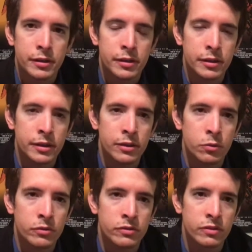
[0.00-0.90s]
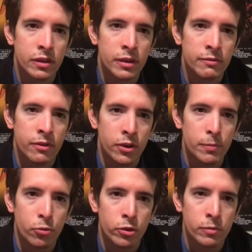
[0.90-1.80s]
It was a very
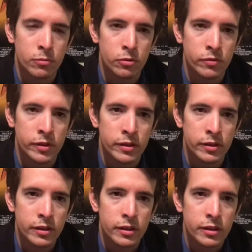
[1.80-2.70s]
boring movie